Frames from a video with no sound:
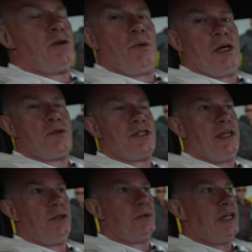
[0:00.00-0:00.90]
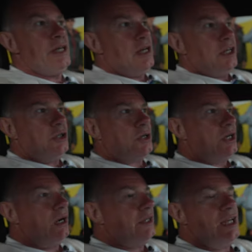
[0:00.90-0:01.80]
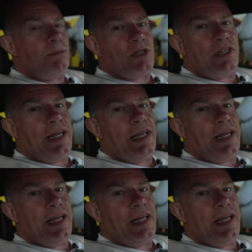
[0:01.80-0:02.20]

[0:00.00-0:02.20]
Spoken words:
voiceover for some of the sections of this video.